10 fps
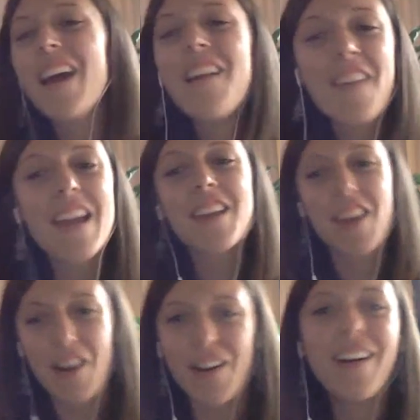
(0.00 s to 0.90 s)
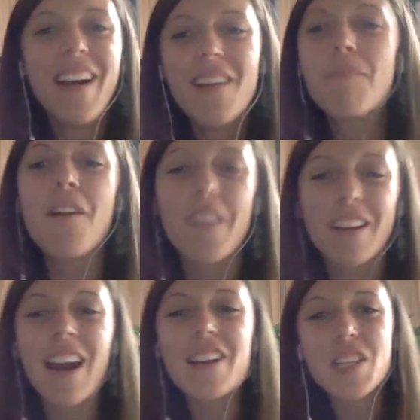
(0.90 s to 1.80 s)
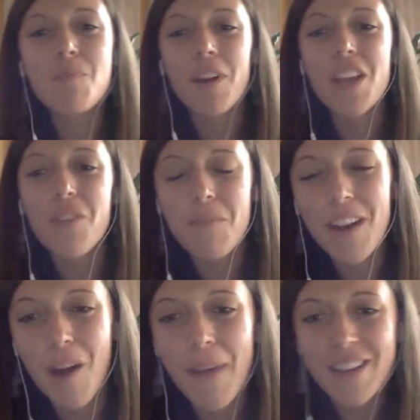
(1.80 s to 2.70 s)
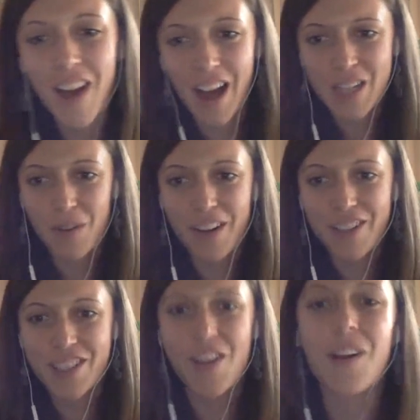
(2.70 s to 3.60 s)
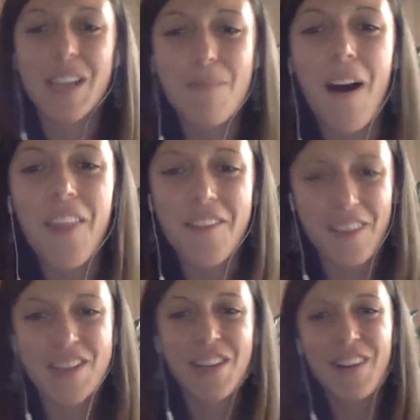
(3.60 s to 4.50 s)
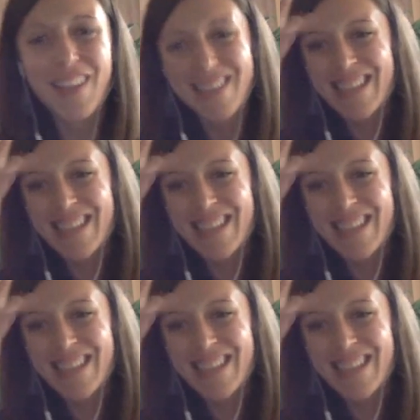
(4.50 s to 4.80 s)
Thank you. Perfect. Can I just bring you with me to all my talks where you'll just hold up all the visuals?